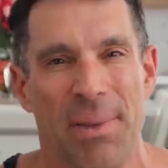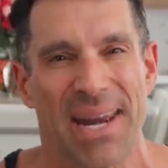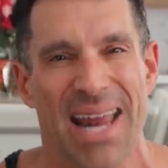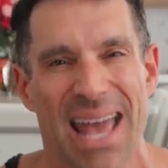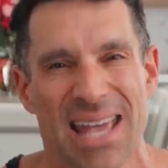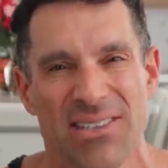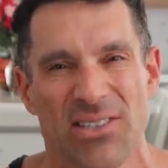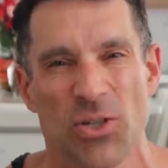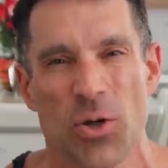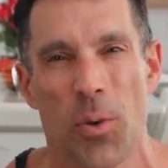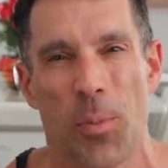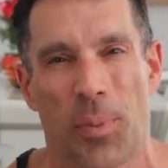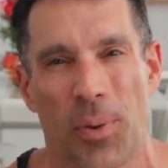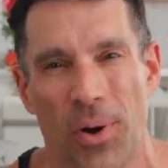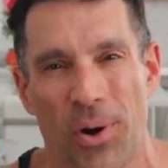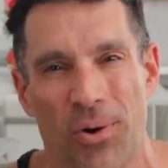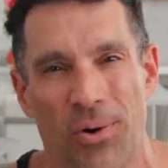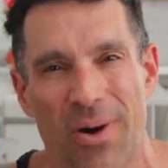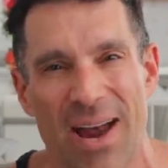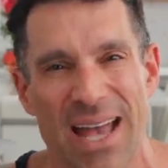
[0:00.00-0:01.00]
But as you
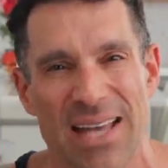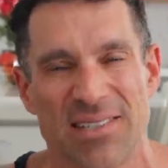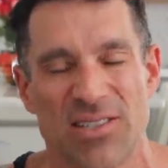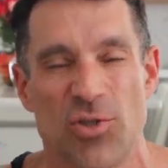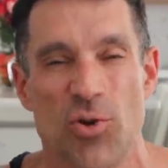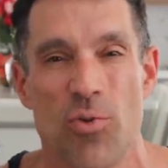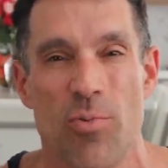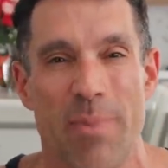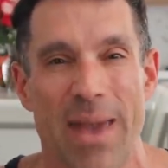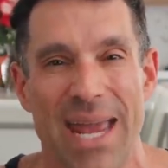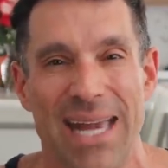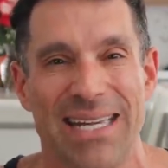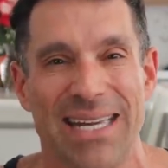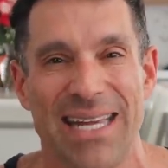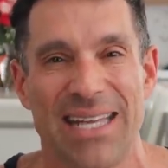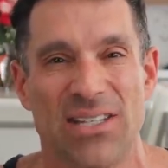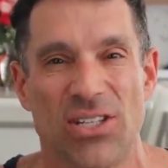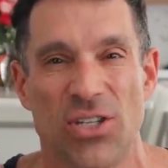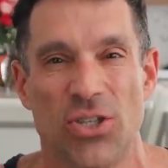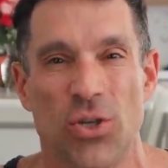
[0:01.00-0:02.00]
progress, you may
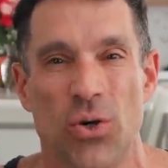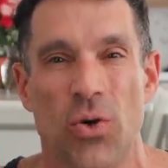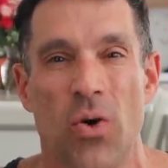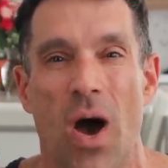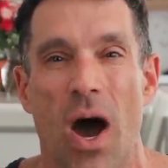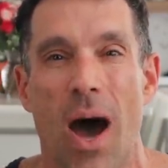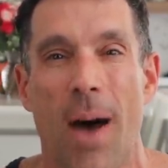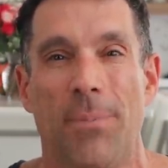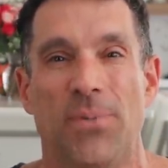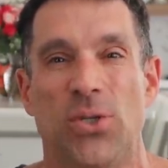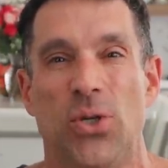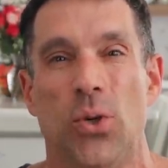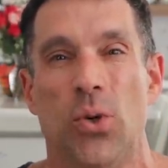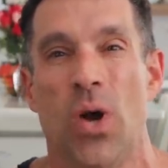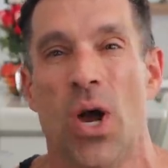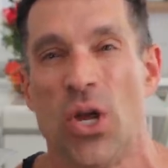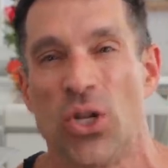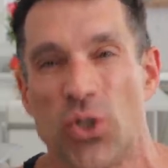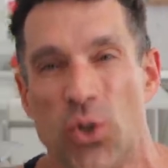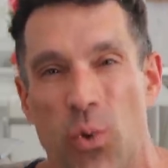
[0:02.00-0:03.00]
need to do up
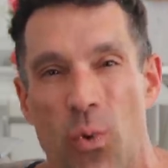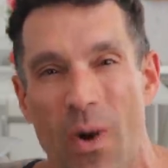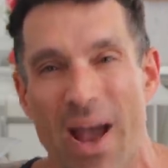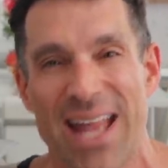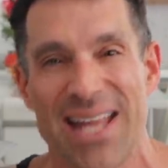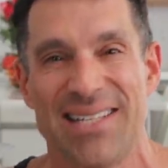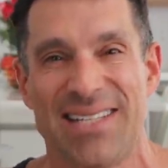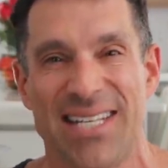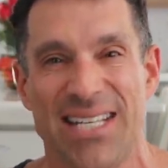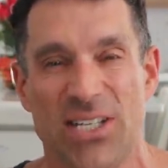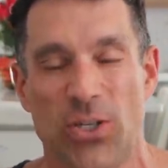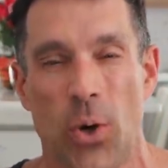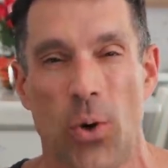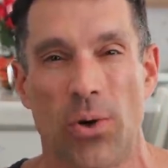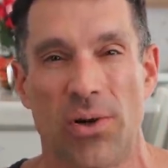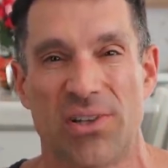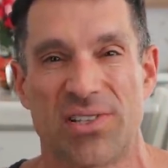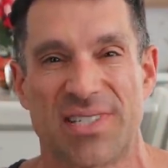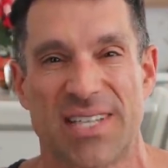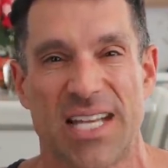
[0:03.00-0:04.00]
to 20
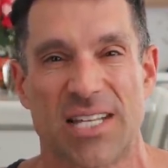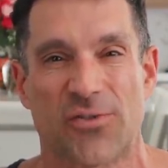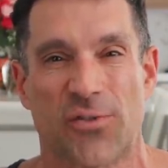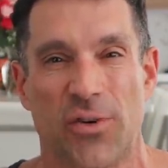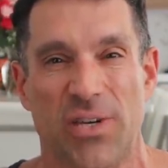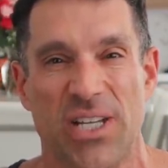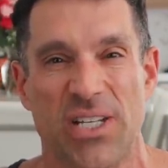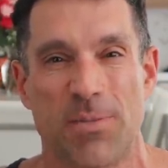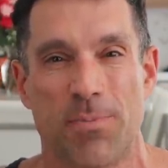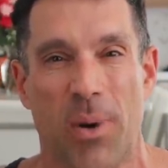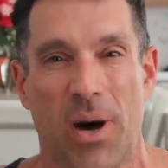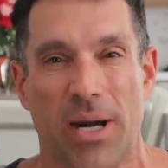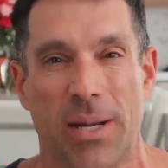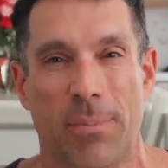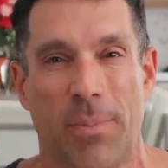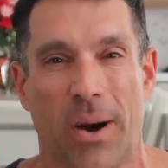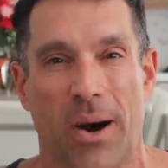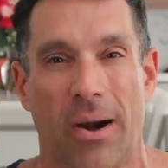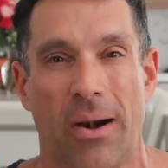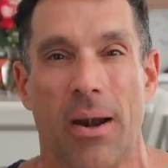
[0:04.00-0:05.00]
total sets for each body
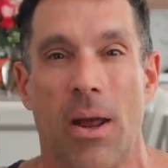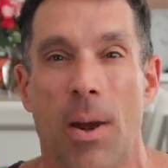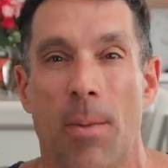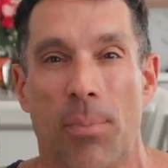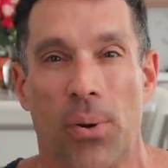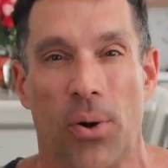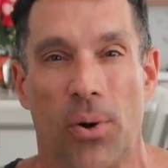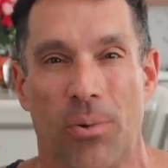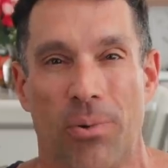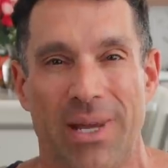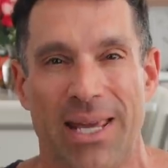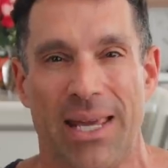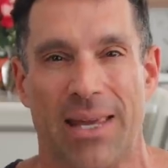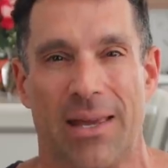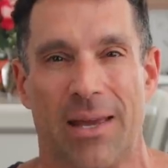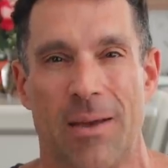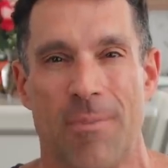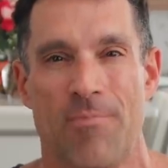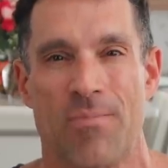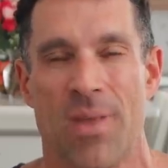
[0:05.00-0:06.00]
part per
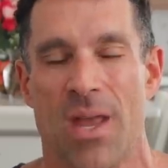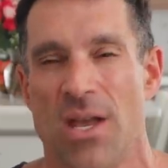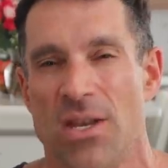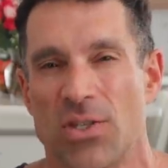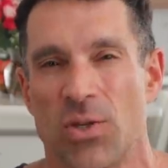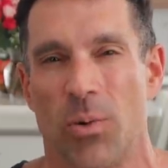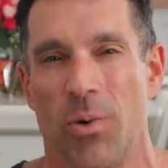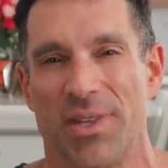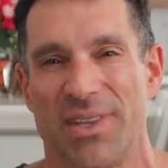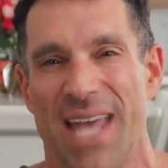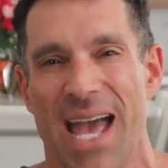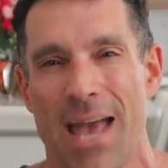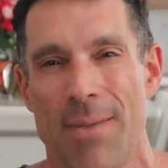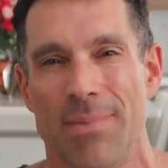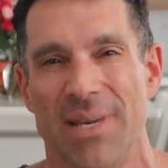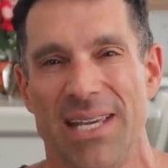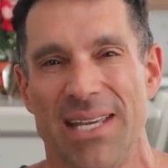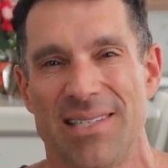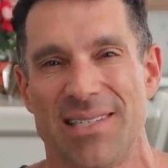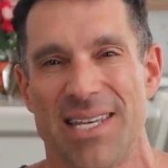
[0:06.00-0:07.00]
week. So what that
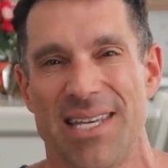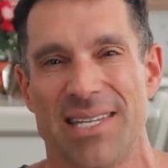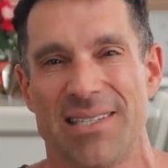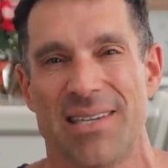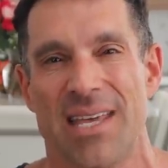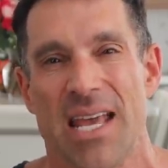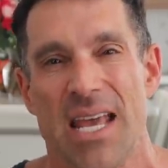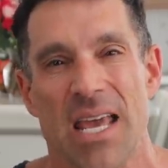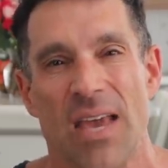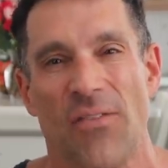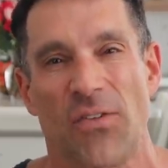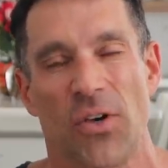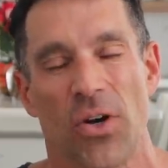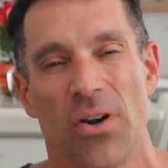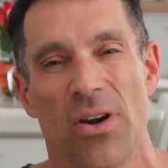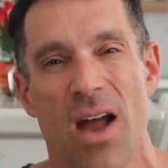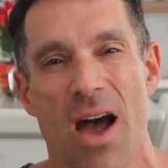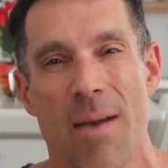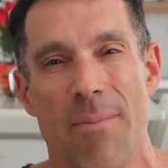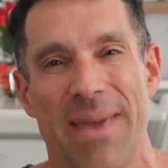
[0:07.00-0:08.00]
means is if
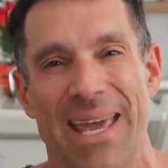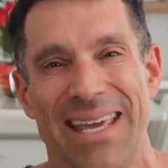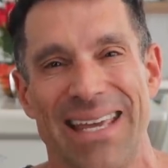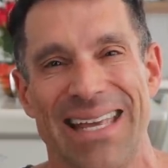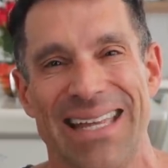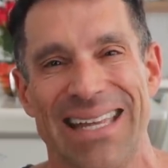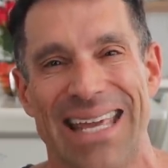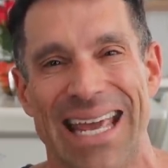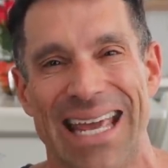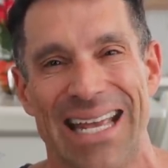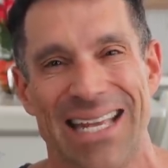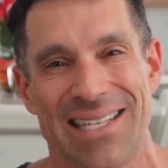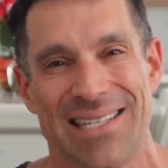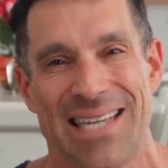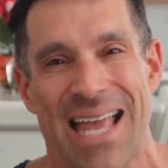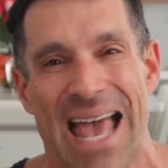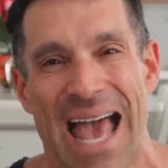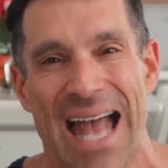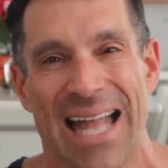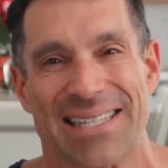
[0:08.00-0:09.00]
you're not making
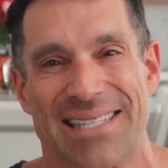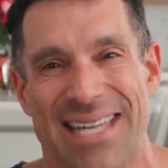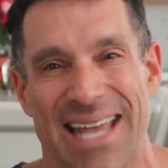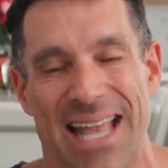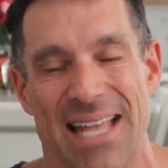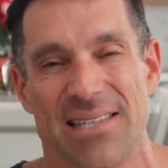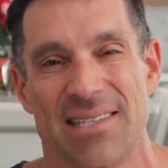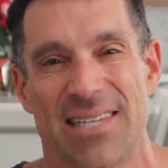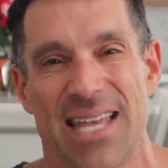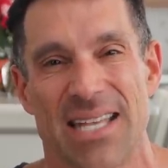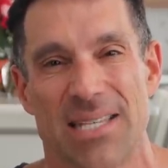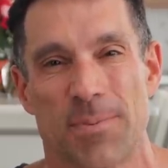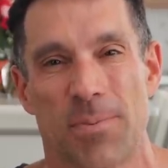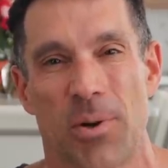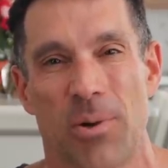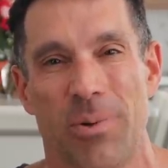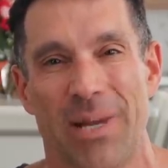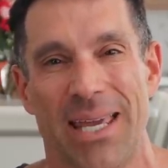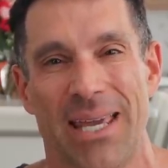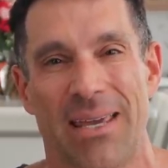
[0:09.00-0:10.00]
gains at 10 sets
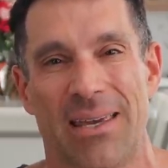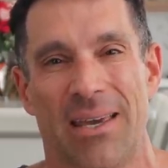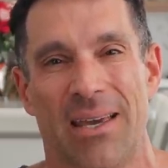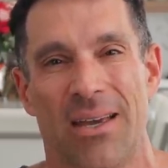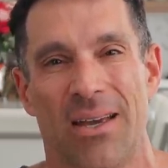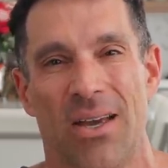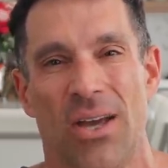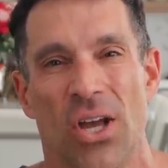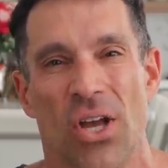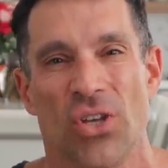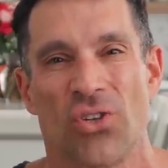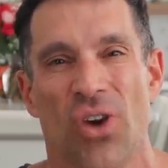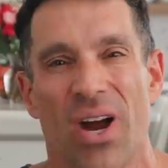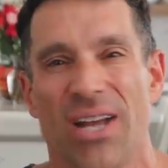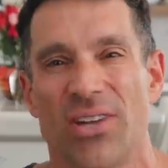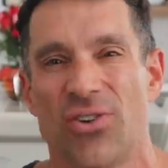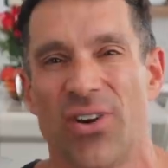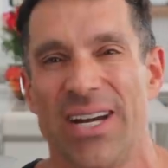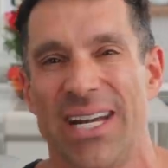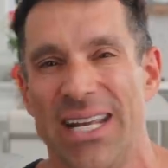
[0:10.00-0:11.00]
per week,
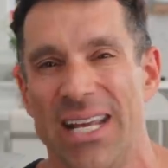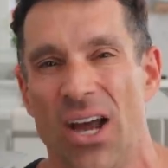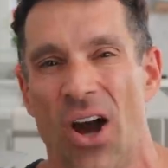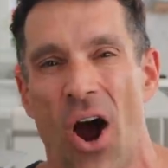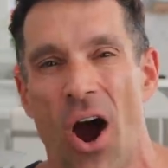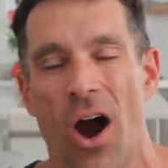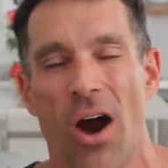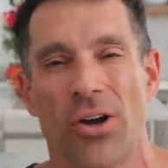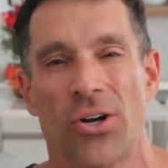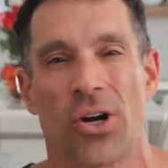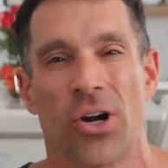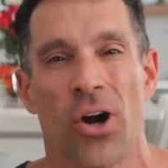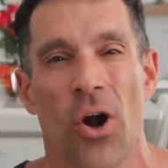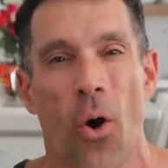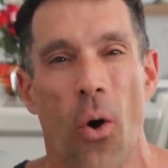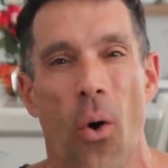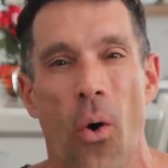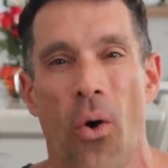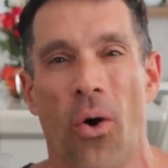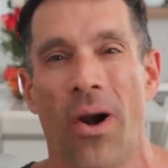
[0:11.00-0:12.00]
Try training
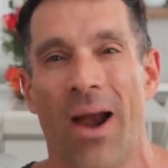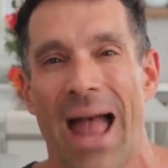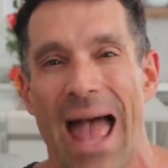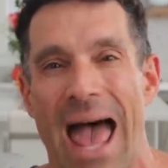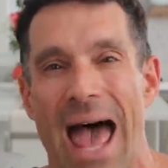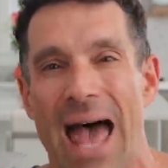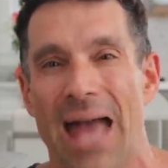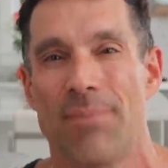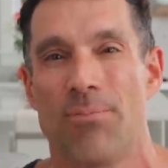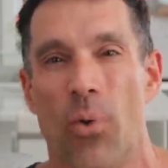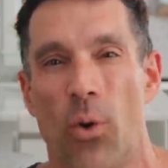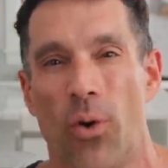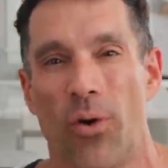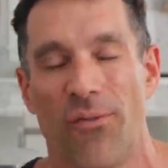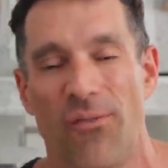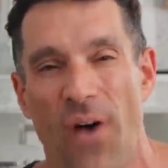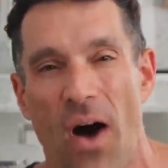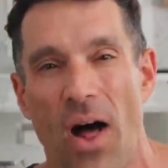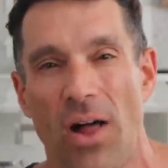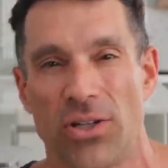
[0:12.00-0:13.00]
harder or add more
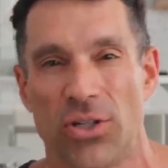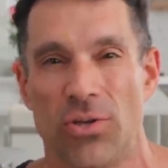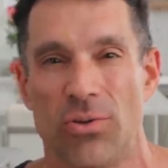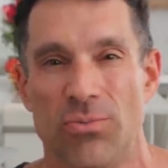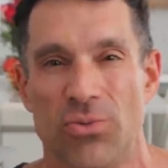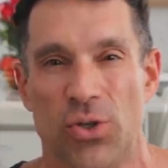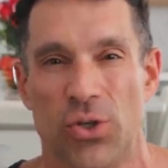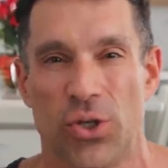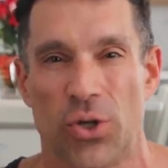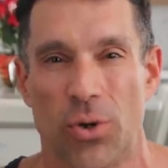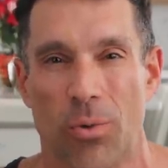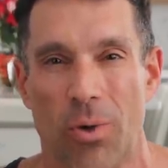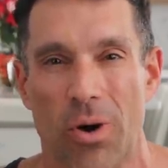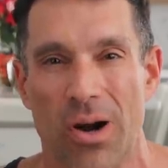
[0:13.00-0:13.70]
volume to your